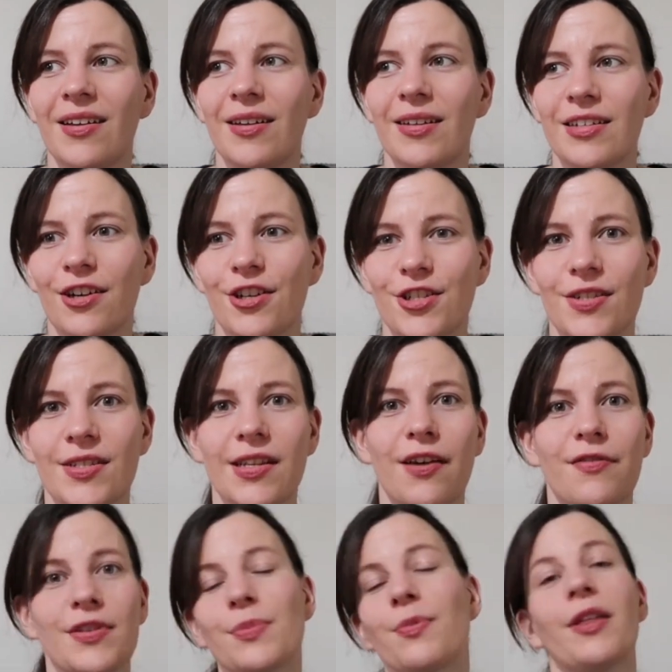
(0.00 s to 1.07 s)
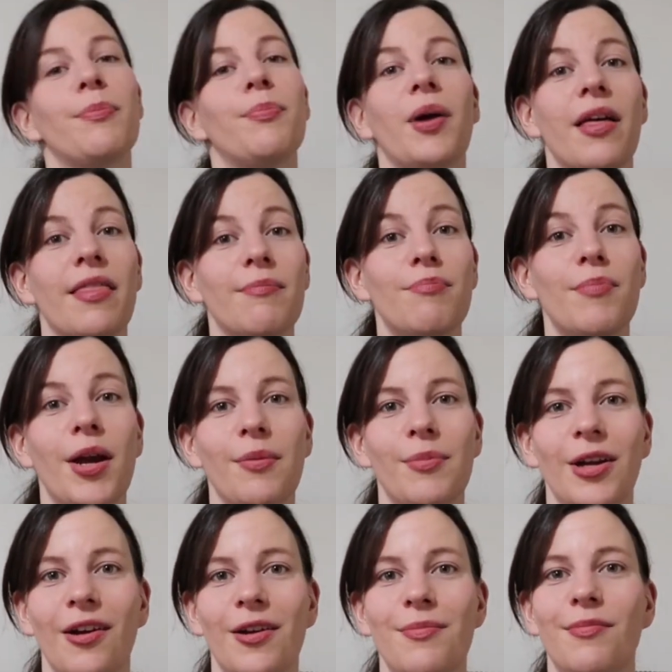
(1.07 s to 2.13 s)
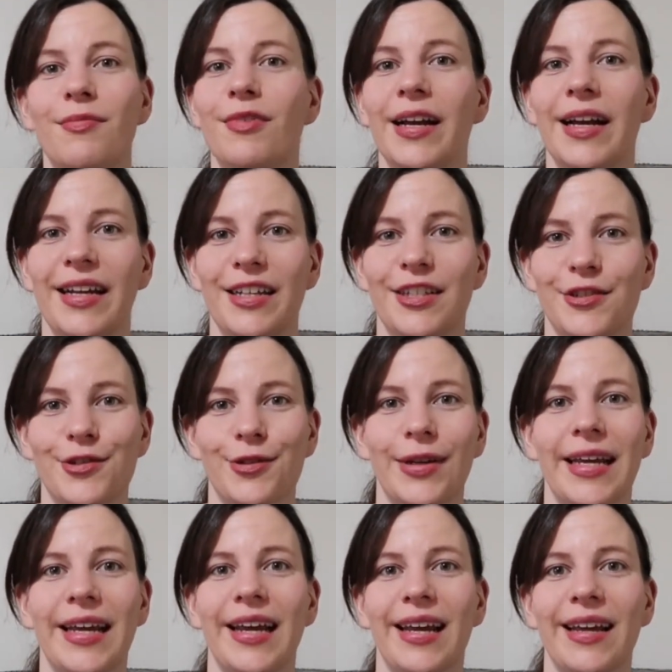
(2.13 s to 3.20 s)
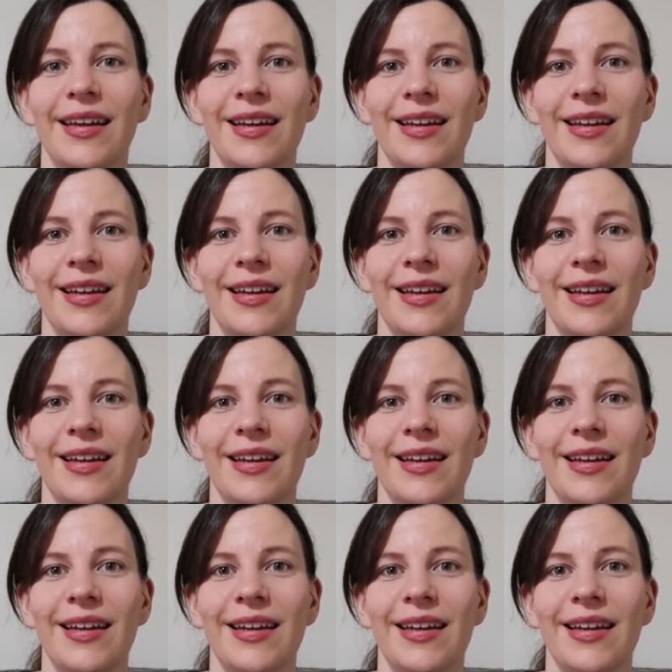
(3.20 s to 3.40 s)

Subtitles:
touched the surface with, but at the moment I'm really enjoying